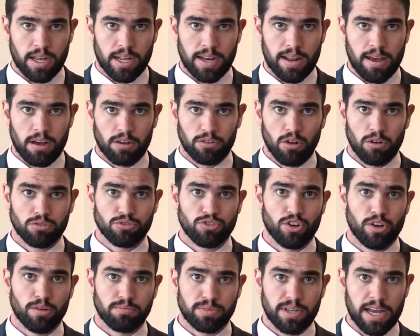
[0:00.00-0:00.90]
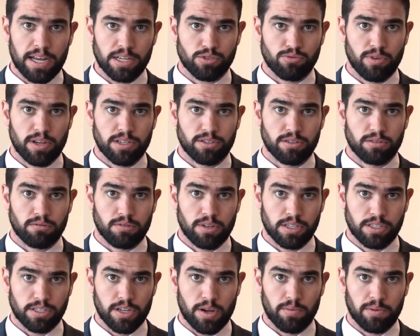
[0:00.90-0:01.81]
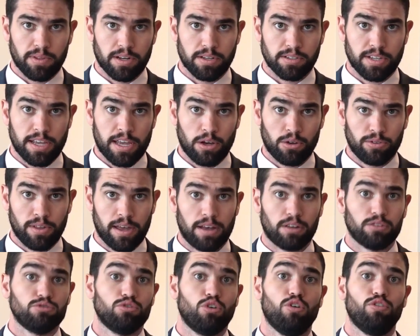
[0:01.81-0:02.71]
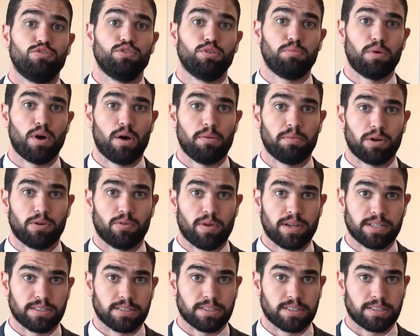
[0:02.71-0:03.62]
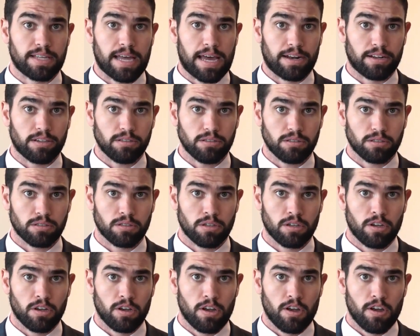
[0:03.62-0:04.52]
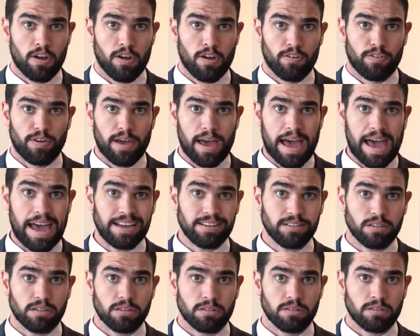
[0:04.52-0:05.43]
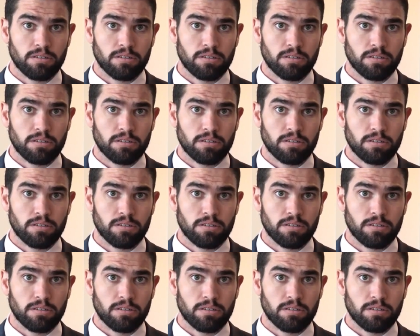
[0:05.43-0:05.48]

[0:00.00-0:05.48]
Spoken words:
Now, a long-term tax resident is someone that has held that lawful permanent resident status for 8